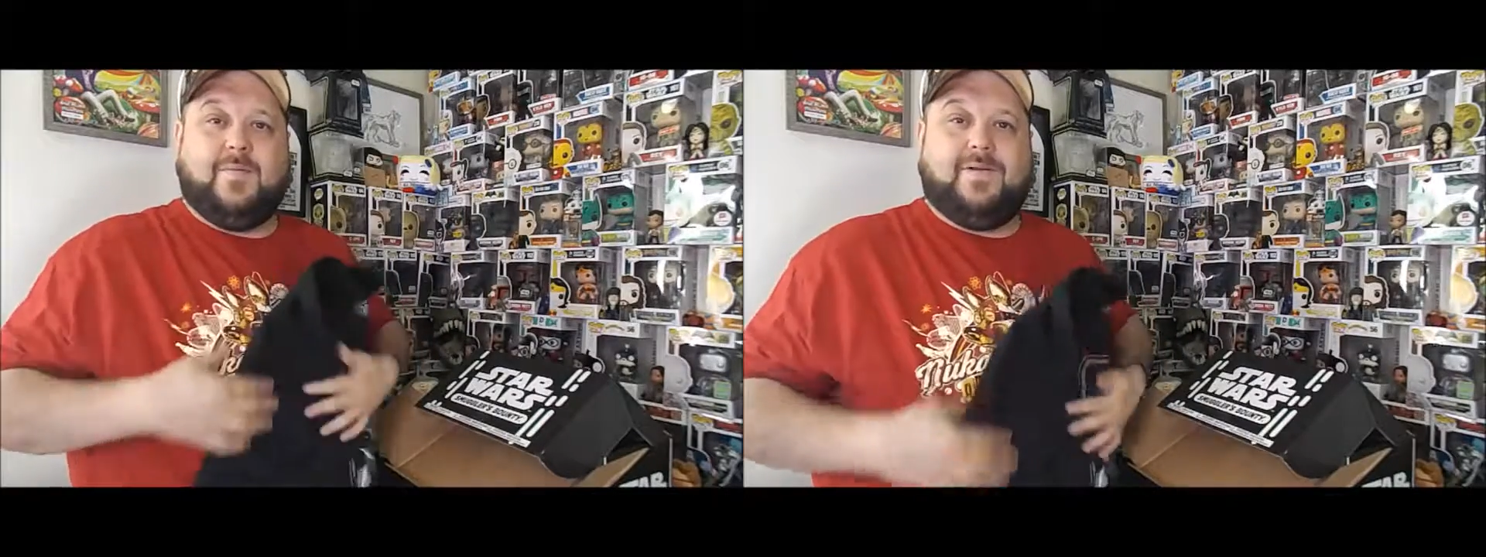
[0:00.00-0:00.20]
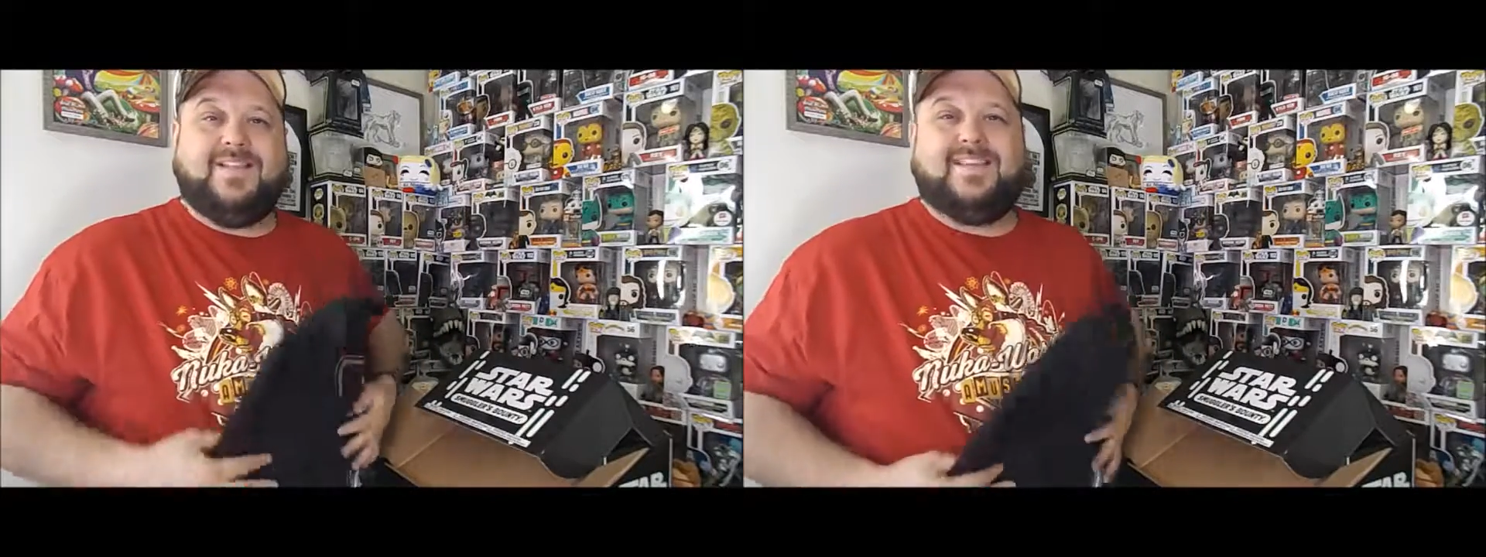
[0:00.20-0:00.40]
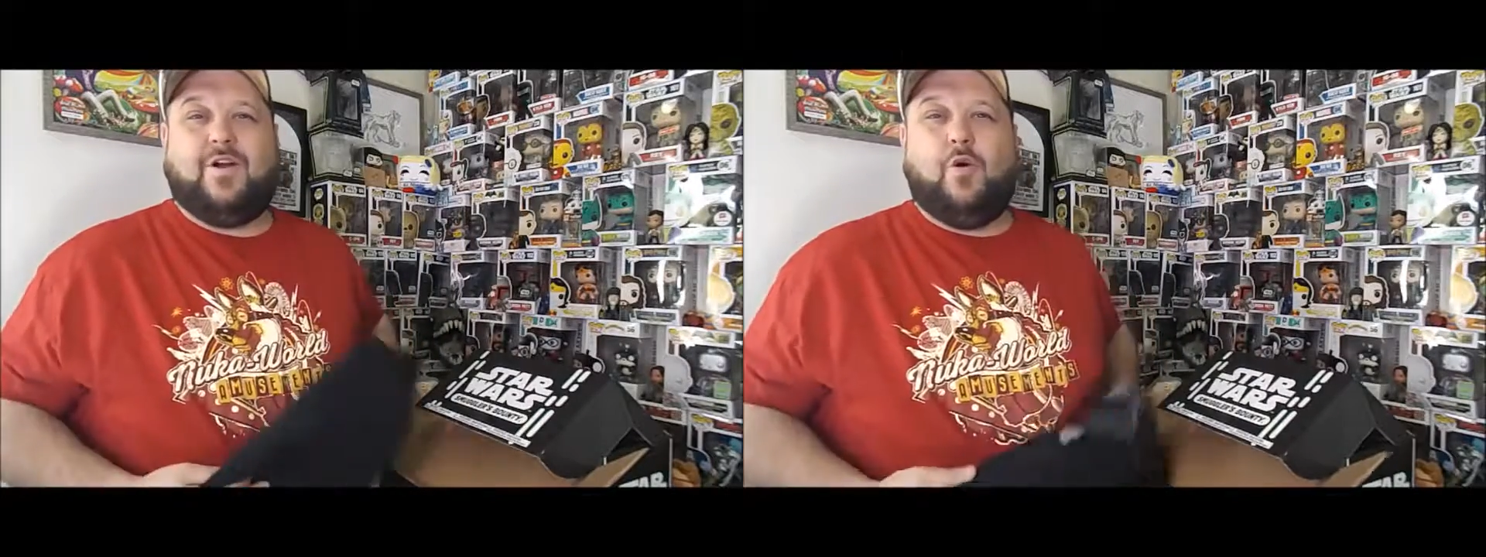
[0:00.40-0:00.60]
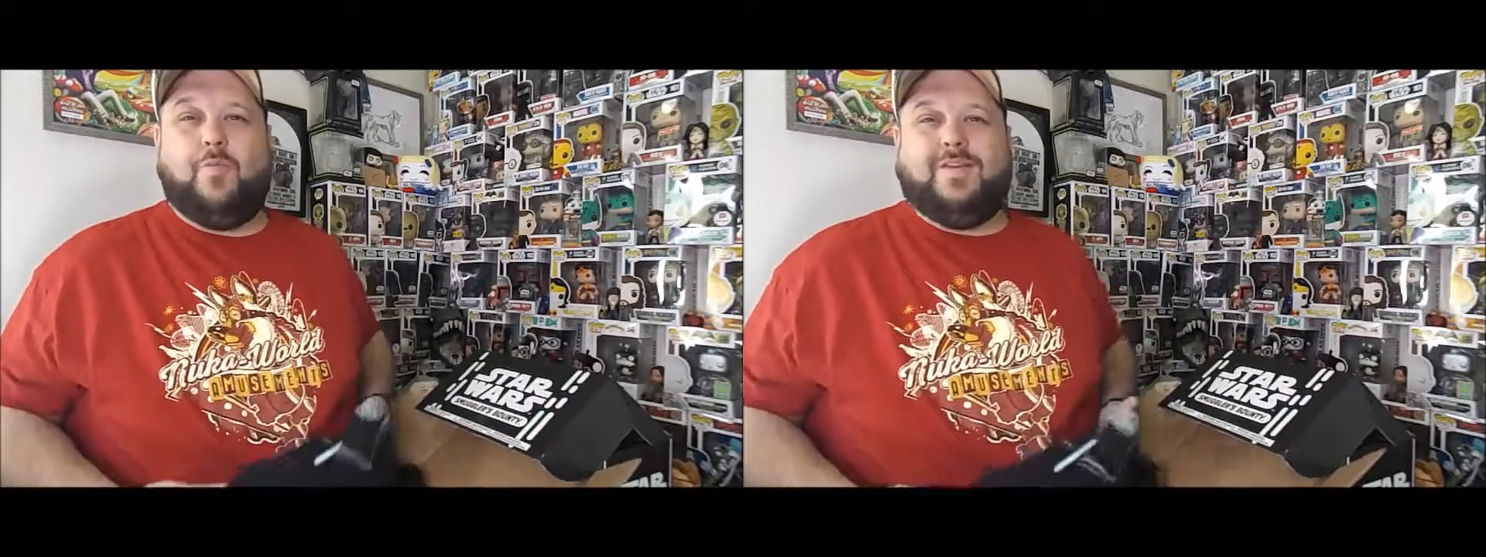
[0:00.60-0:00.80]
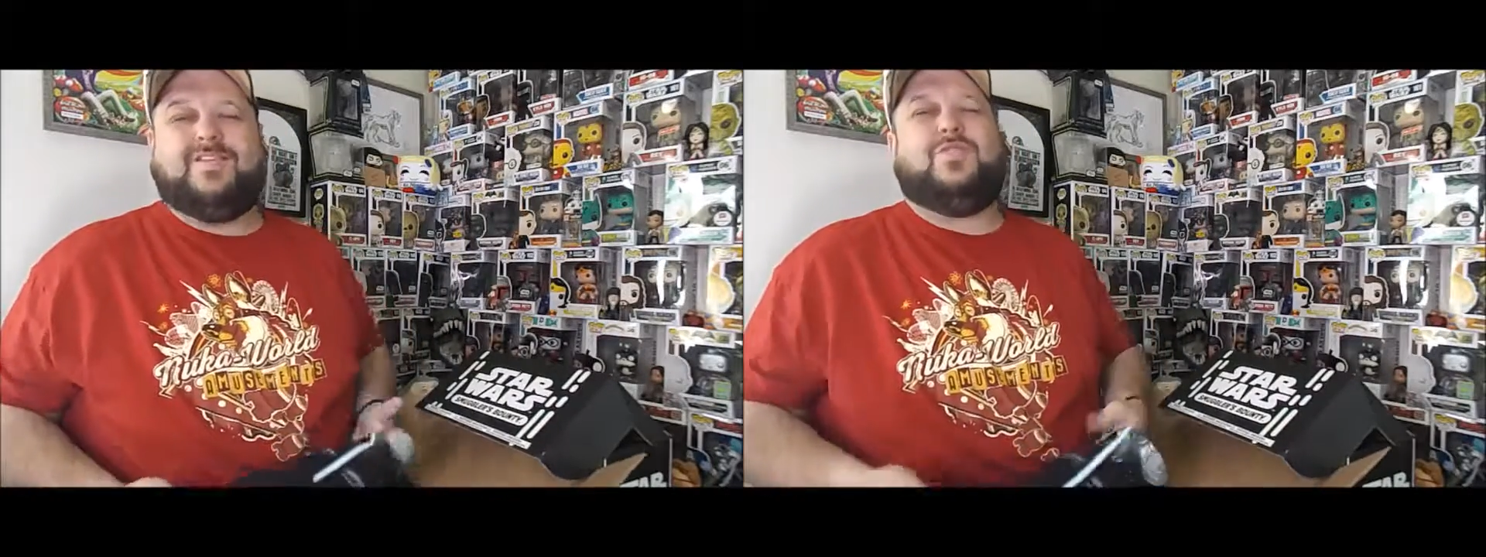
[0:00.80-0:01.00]
my brain's like
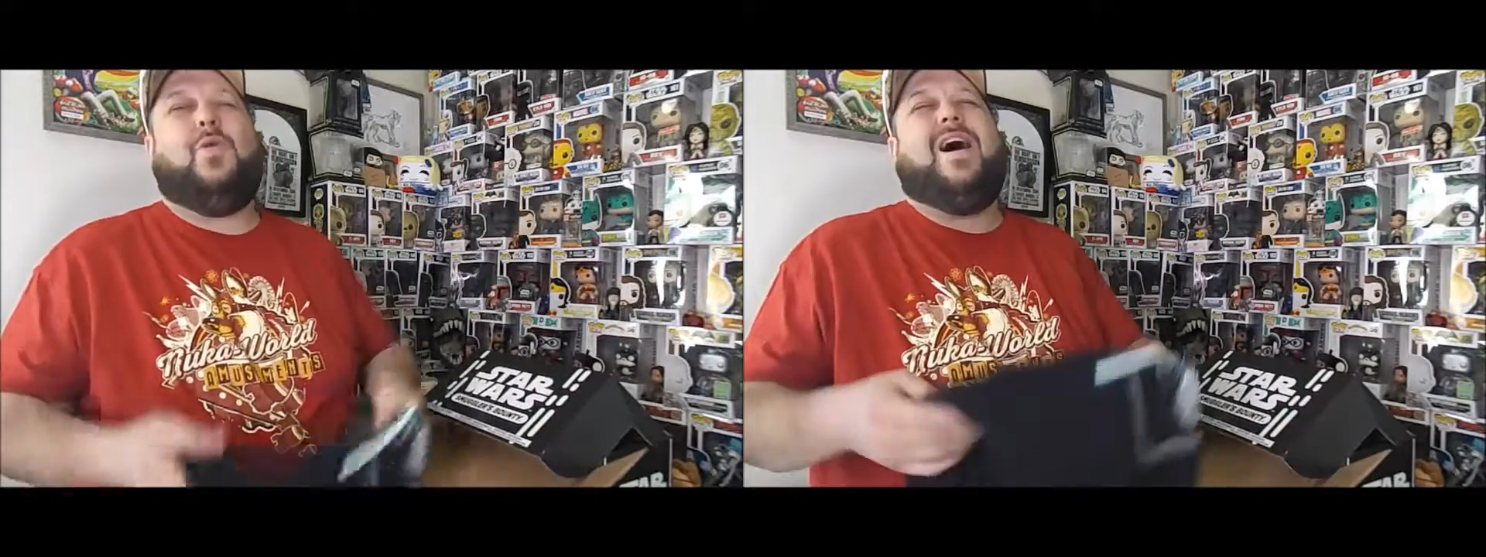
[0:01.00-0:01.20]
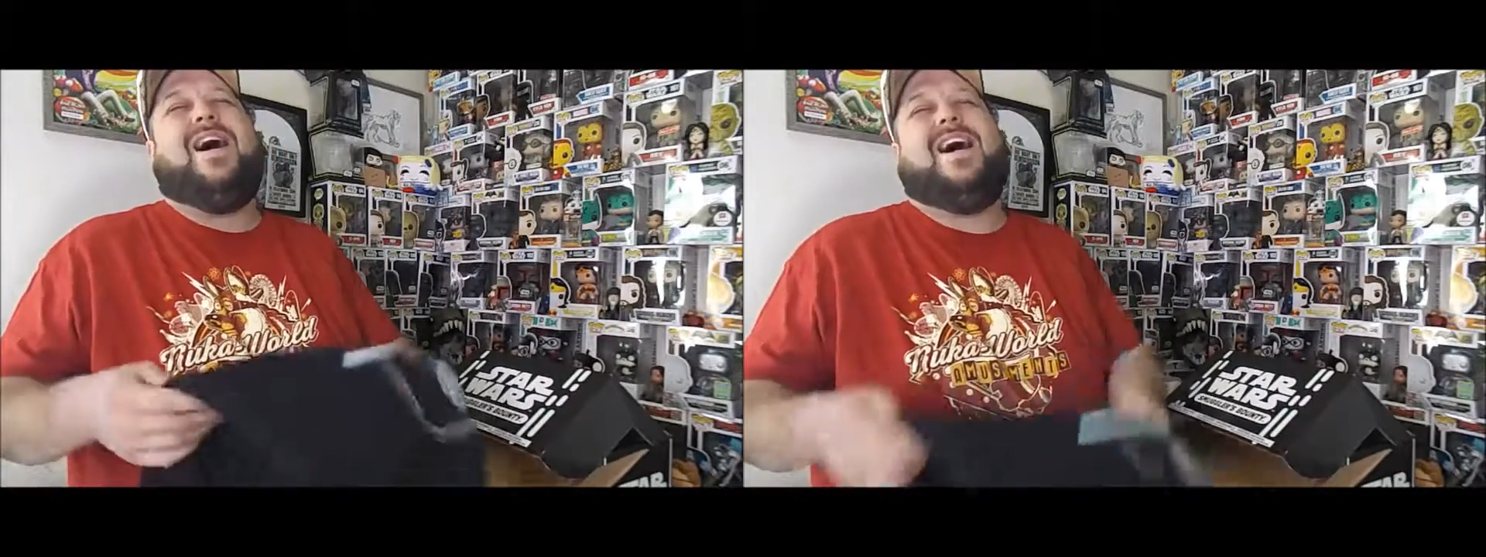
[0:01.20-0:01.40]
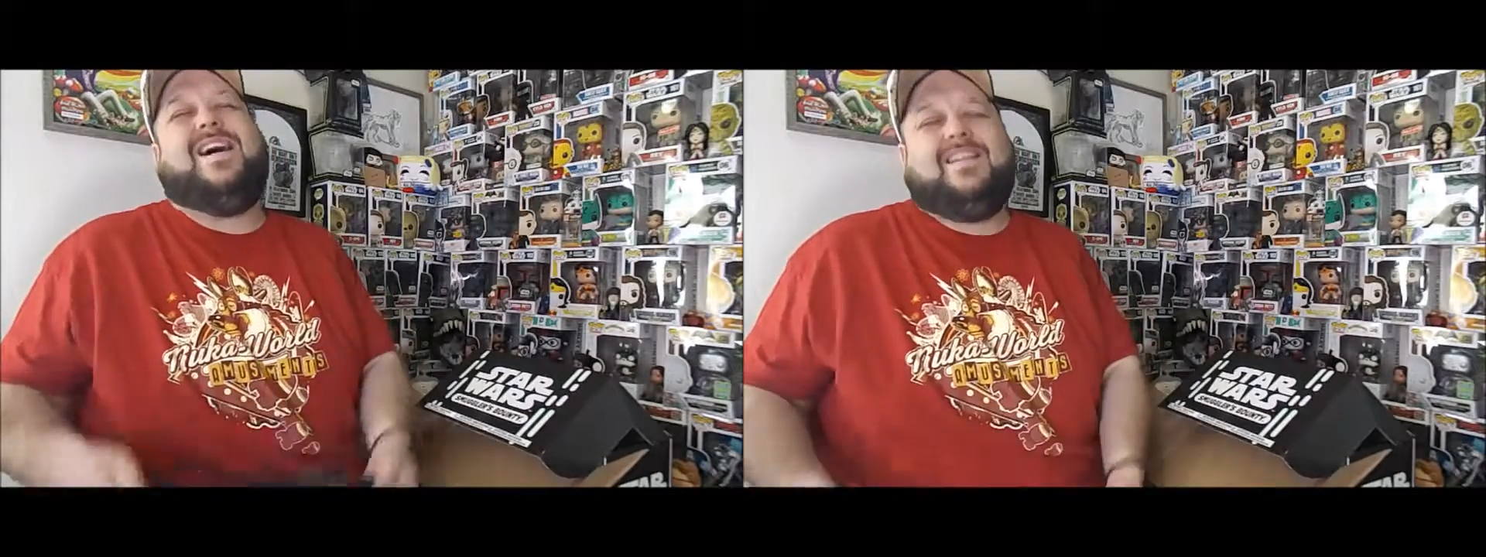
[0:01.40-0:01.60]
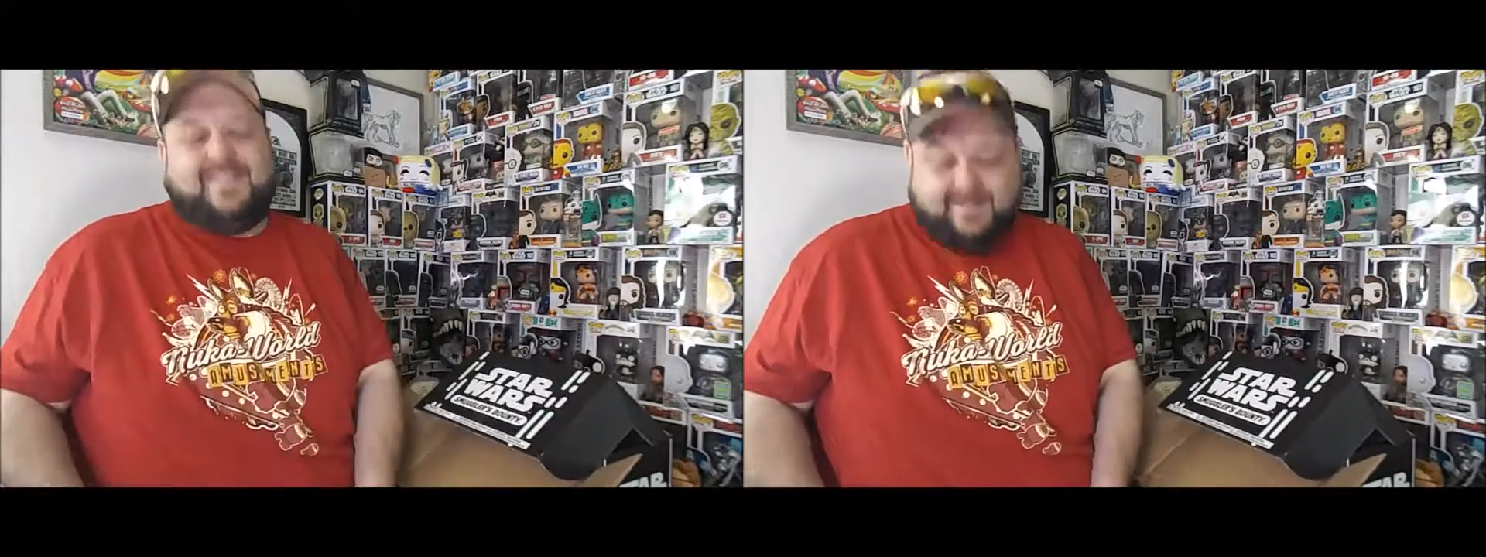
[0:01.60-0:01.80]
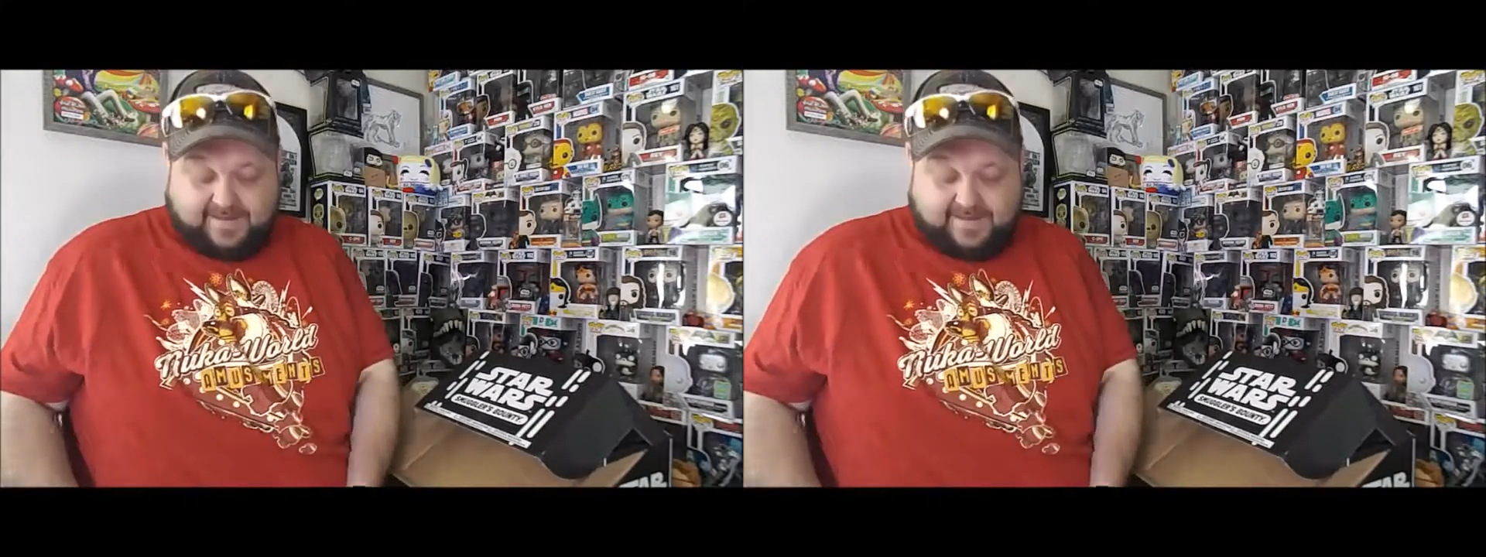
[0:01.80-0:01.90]
oatmeal. It's so hot.